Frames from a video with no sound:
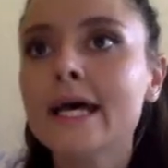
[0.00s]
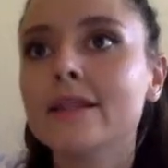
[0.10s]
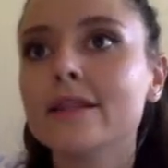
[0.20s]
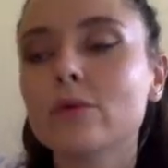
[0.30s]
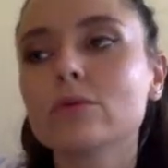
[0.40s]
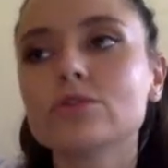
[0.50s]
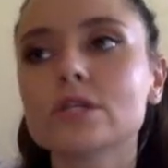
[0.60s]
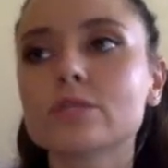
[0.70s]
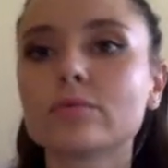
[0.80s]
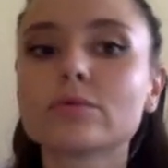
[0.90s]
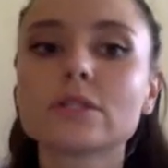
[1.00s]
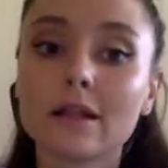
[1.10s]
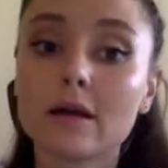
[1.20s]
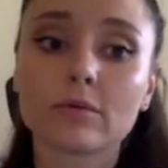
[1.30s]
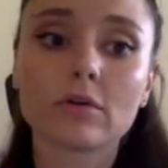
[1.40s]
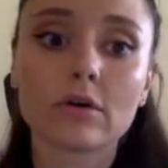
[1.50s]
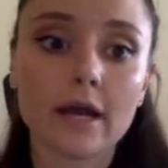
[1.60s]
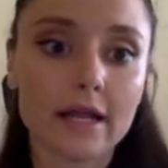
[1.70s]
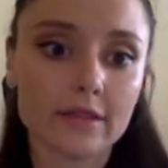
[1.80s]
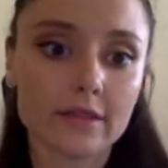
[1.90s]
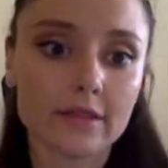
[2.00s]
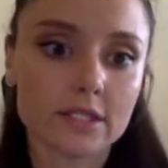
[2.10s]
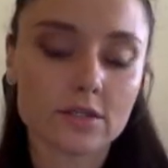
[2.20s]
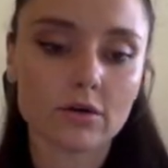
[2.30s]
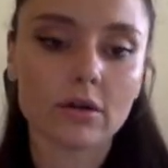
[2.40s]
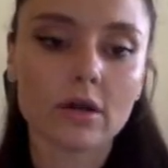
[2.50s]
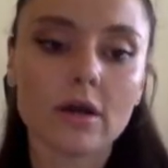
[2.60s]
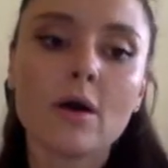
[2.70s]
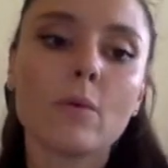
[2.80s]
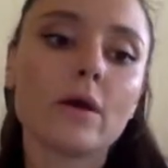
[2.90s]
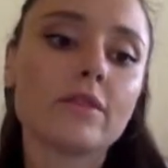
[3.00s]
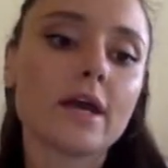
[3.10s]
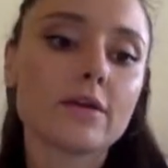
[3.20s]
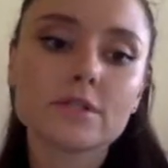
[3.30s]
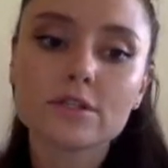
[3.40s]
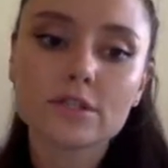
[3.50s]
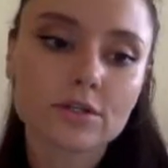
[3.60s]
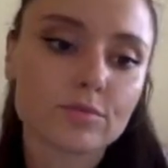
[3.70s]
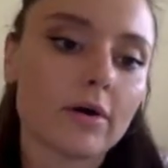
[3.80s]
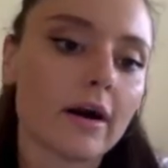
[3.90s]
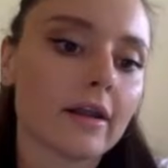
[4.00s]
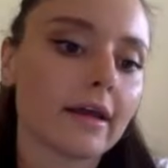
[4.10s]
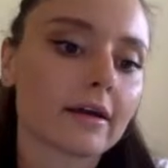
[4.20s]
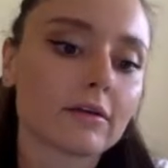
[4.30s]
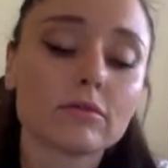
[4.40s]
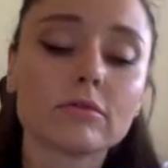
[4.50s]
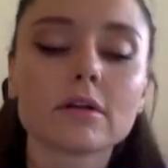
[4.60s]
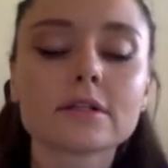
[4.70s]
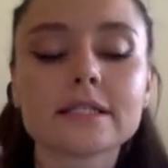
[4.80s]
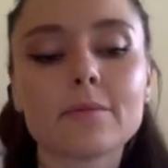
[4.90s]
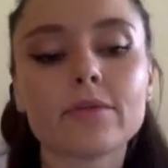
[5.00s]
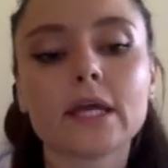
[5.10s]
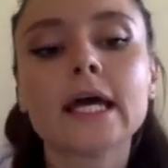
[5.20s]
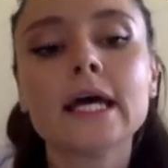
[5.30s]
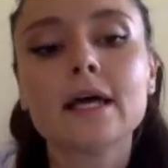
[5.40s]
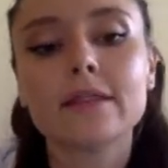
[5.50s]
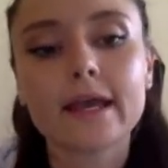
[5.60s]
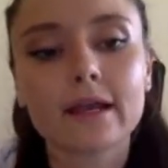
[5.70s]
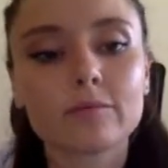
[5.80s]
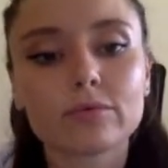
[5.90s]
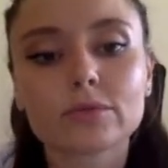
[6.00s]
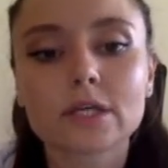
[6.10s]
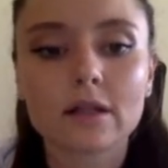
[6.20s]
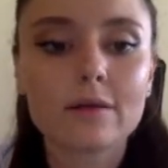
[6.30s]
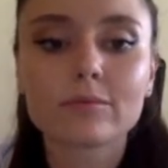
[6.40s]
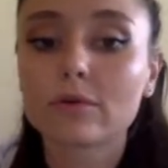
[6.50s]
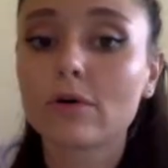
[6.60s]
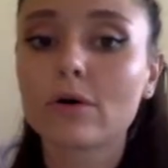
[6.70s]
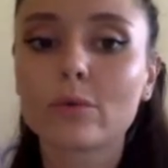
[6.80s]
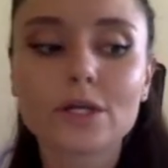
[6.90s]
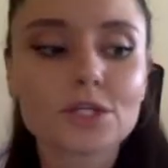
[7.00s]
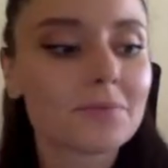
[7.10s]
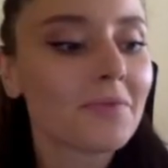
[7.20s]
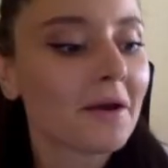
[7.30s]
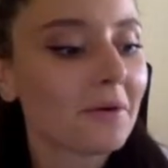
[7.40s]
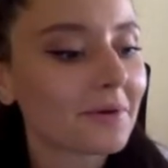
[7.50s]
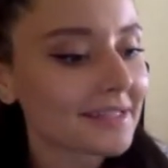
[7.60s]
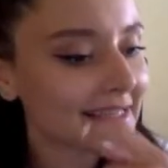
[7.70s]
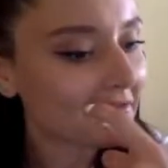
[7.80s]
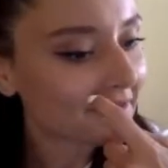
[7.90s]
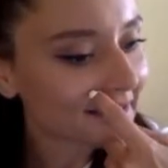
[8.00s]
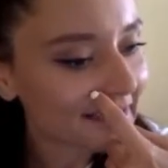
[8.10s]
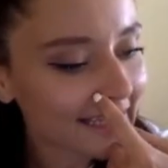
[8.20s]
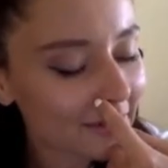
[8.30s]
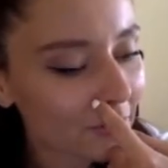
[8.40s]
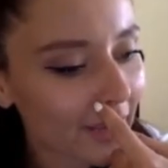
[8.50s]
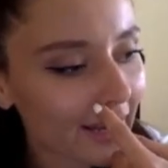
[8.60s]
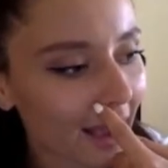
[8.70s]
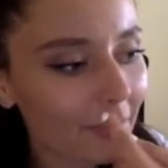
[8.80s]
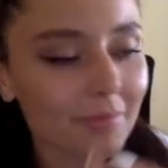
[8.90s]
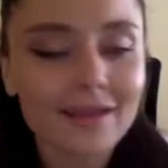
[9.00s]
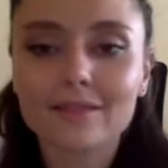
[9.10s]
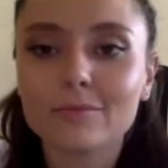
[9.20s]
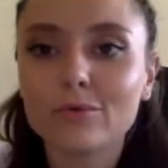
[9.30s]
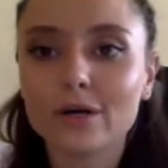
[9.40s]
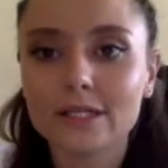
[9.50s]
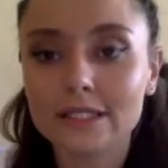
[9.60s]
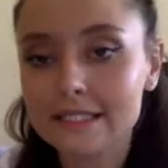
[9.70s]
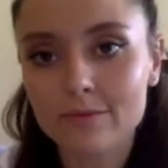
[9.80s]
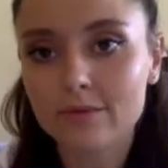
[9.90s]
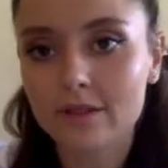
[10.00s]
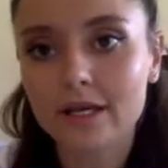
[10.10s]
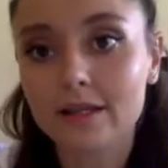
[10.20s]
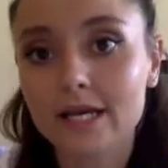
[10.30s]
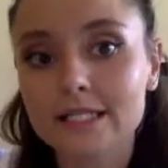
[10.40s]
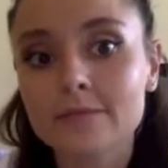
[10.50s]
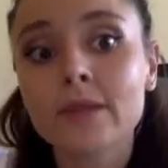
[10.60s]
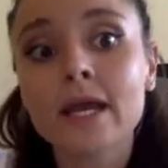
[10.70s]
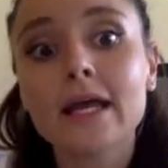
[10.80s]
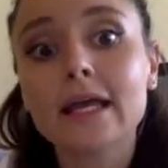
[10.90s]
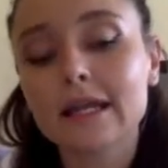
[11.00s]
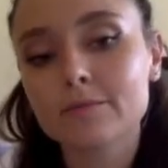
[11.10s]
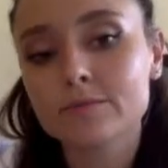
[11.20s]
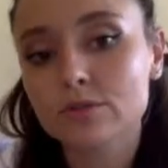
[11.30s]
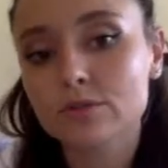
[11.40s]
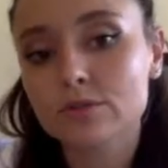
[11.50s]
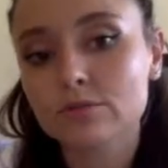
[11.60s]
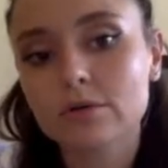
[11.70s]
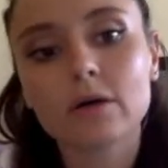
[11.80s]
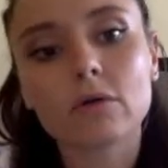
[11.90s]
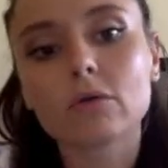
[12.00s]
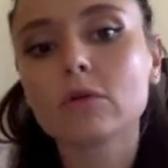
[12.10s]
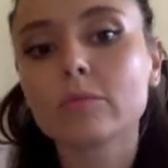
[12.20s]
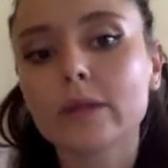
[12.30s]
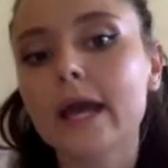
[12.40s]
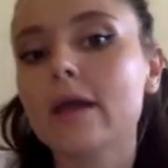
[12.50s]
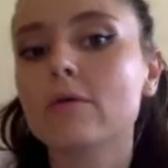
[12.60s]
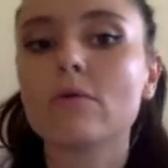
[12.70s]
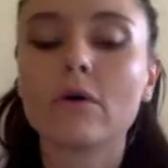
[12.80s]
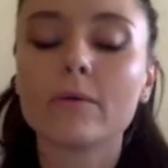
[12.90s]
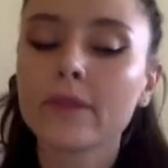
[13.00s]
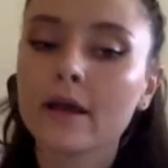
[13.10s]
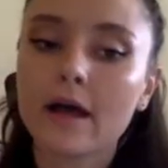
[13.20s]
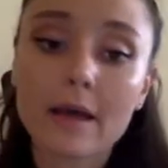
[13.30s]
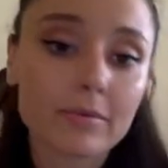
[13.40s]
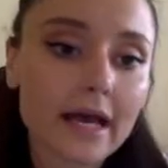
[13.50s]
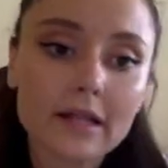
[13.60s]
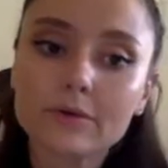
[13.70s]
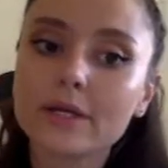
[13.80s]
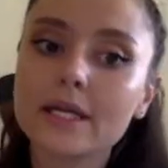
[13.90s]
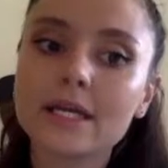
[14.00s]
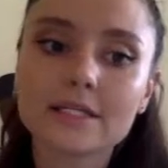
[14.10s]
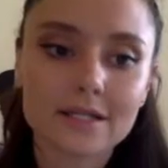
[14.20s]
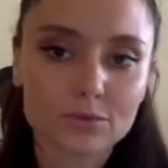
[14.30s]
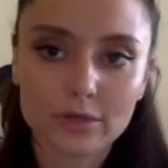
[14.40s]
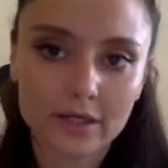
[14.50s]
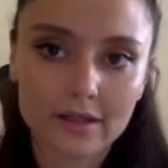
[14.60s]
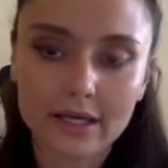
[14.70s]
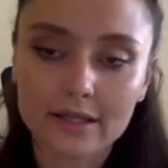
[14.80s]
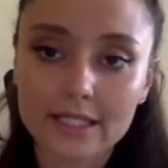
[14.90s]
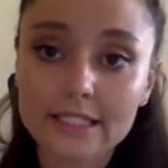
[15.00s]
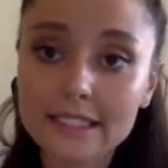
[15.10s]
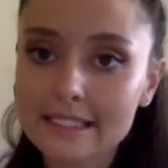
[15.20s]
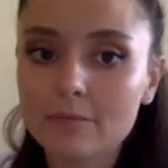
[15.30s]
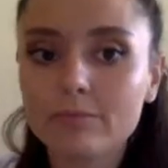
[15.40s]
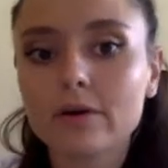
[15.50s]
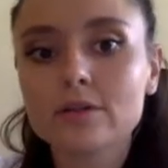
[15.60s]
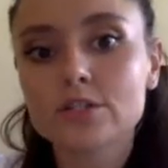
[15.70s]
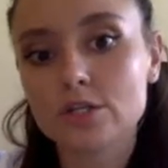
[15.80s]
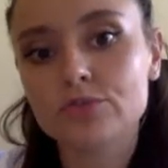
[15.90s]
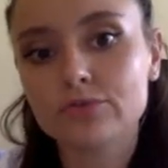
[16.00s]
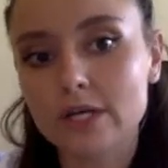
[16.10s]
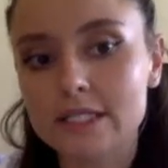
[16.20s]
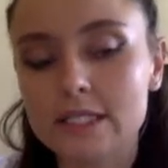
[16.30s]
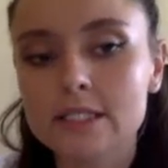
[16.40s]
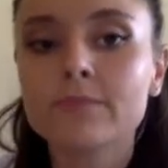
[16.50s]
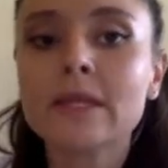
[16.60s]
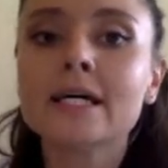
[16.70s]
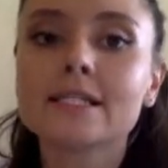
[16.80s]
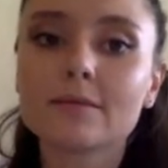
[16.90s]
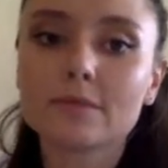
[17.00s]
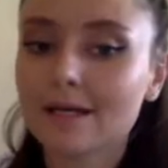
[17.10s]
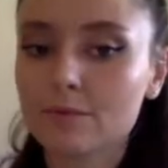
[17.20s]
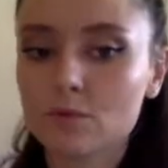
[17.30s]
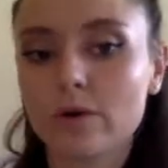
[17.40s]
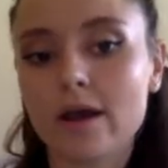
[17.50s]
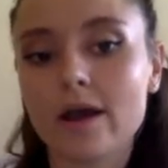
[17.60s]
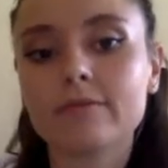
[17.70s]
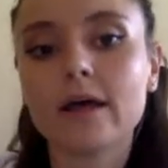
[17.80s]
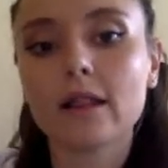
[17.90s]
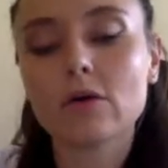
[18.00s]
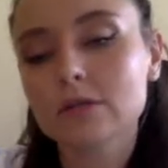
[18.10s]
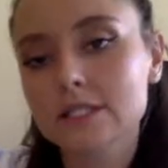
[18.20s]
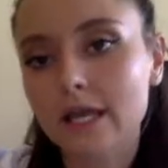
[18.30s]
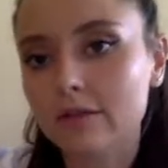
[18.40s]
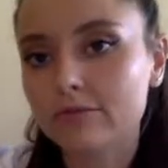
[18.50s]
they will just put alarm clock and that's all. When they're using search bar like Google something, they can put alarm clock, which will definitely wake up me in the morning, something like that. In App Store or Google Play or App Gallery, it's not working like that. It's simple search phrases. Sometimes we have a long tail